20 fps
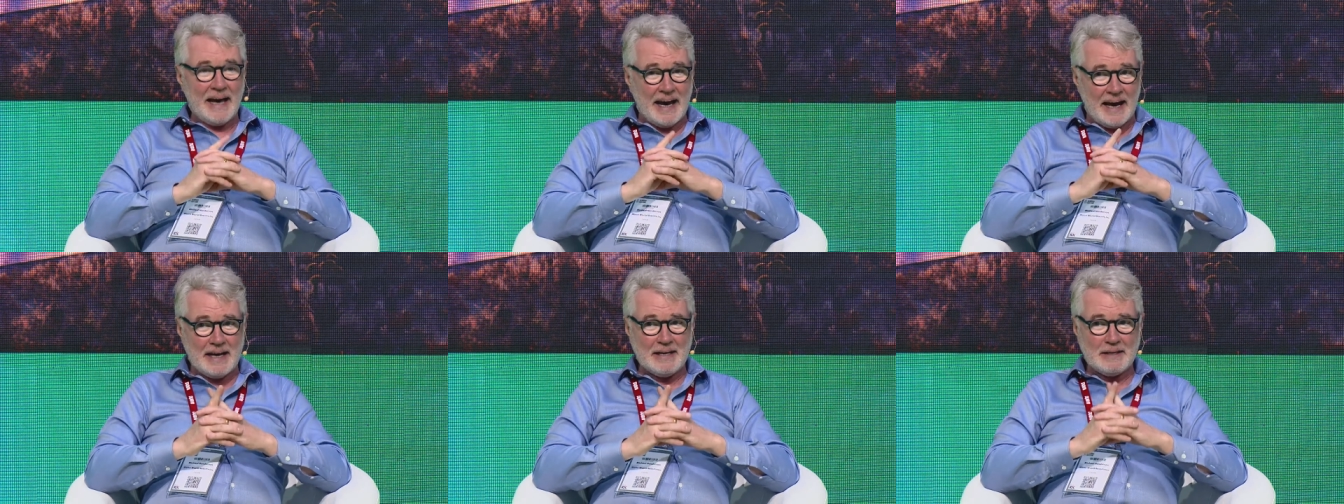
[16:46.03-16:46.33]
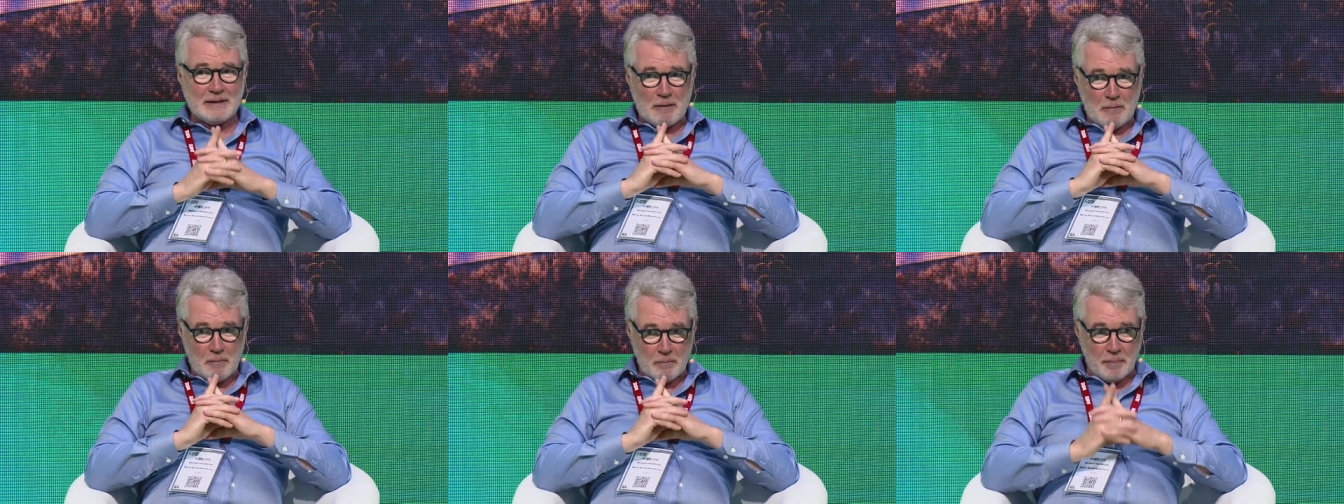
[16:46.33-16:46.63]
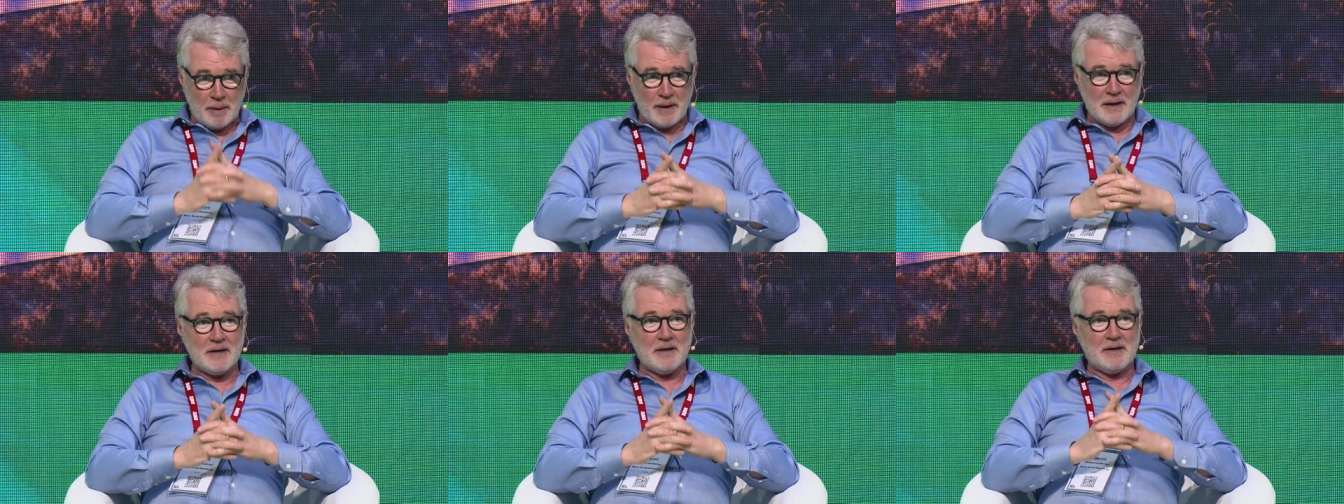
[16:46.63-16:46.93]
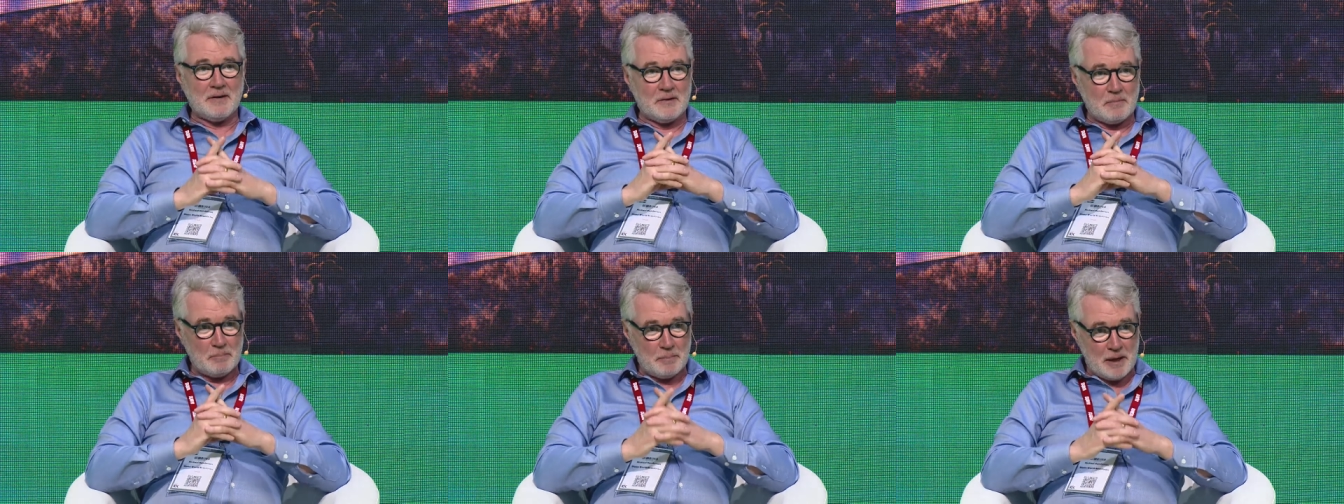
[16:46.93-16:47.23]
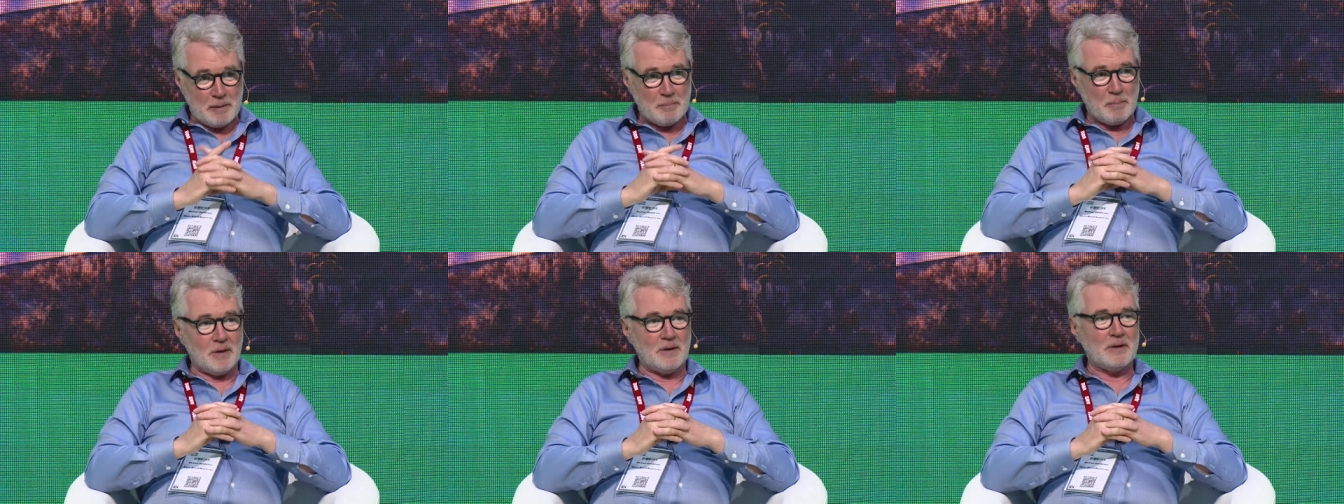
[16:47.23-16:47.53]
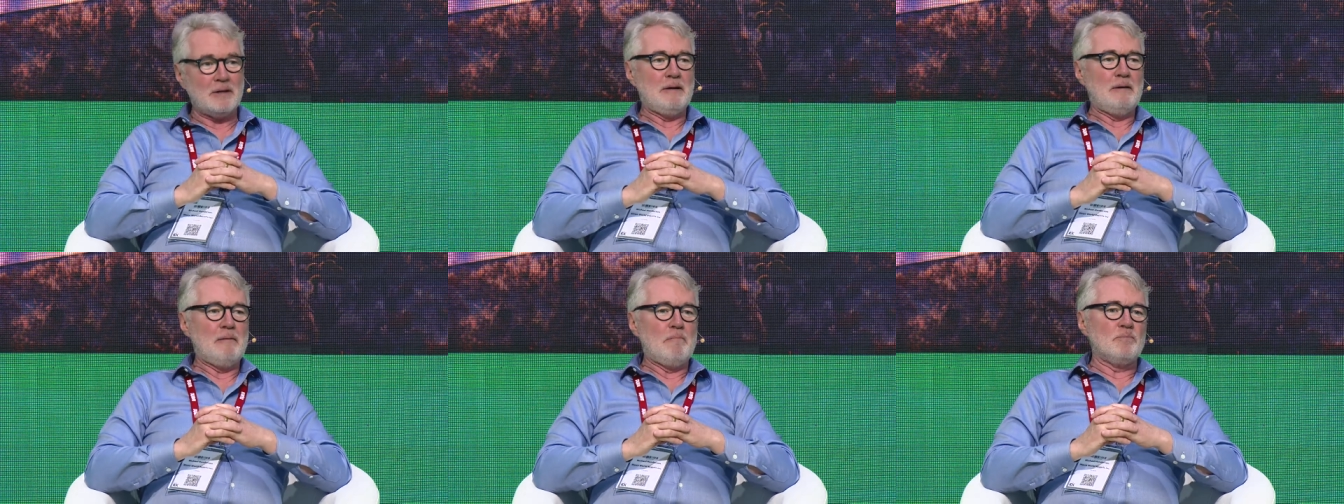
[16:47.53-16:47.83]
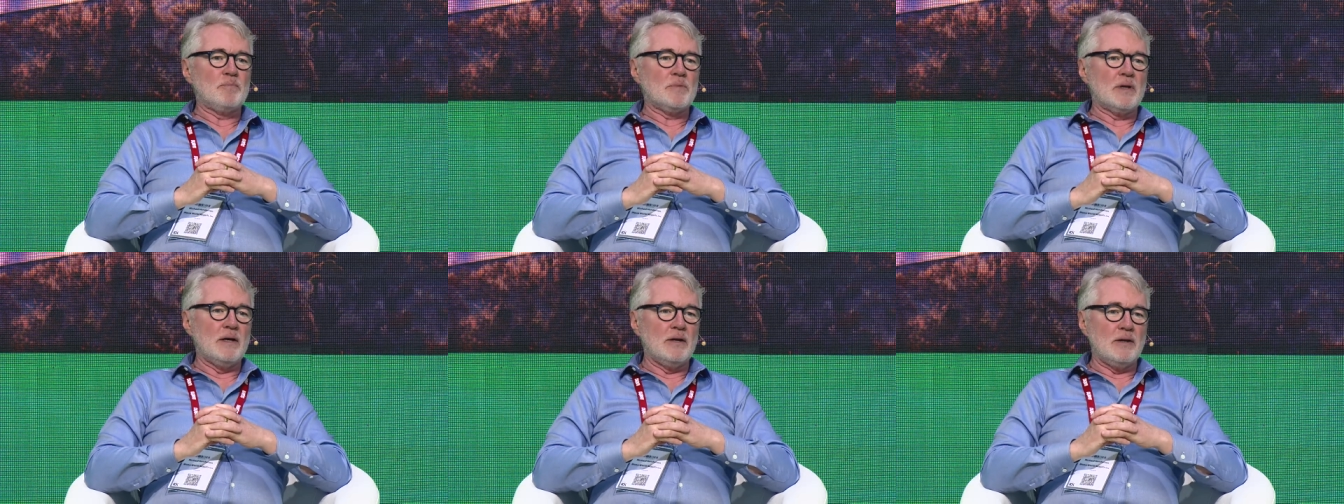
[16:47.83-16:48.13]
Eight billion people
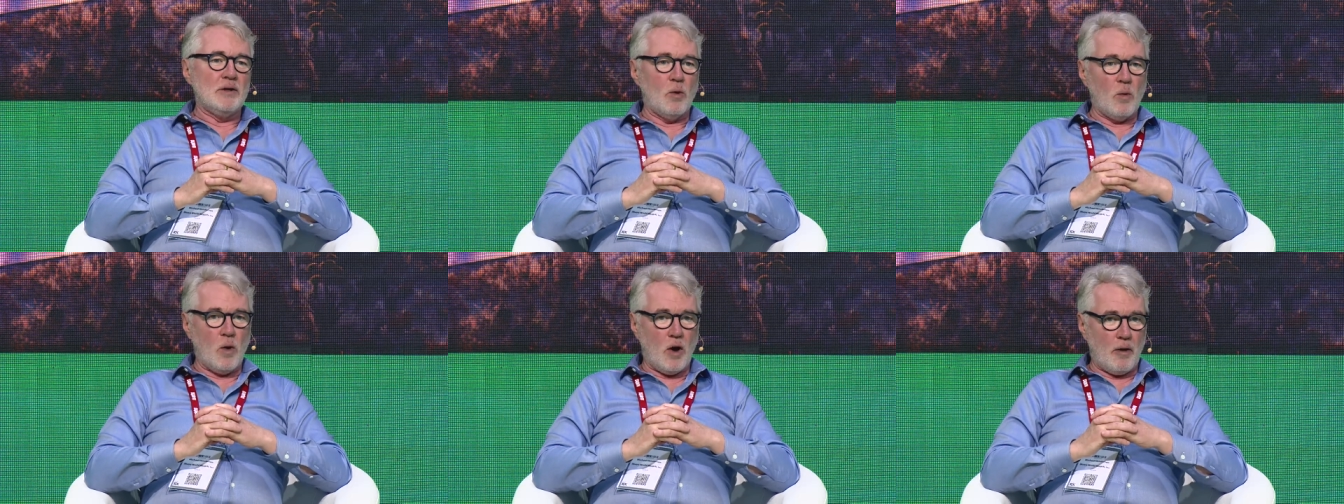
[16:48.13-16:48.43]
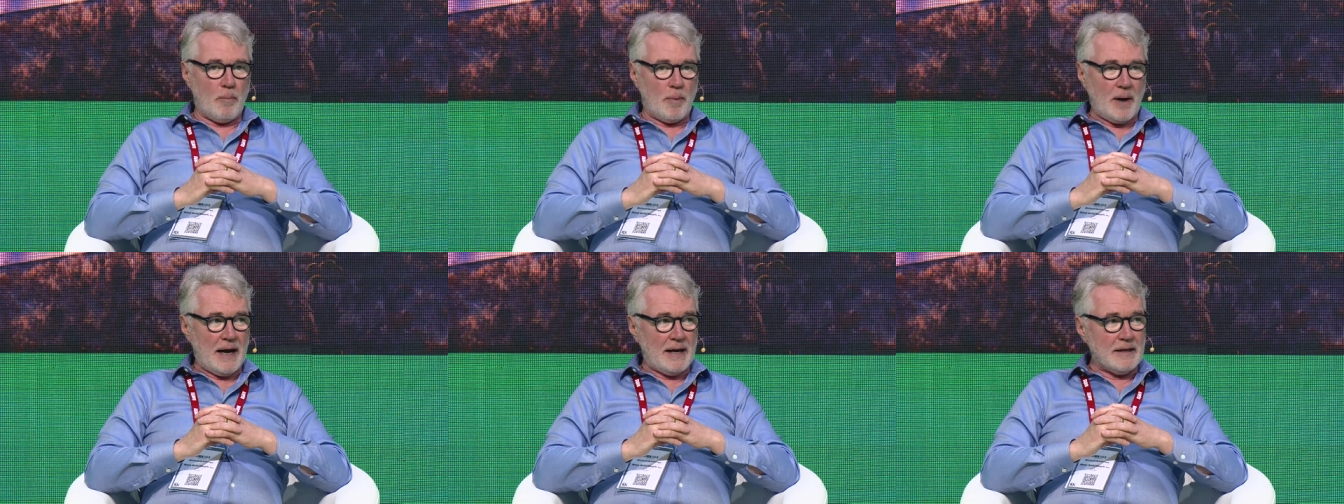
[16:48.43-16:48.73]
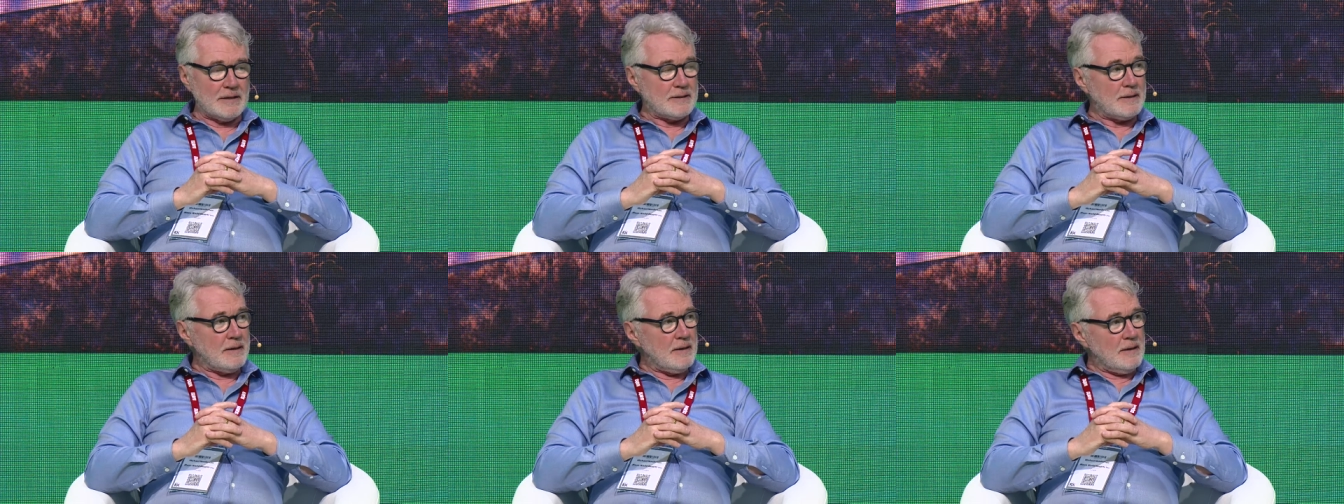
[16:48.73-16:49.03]
know our brand.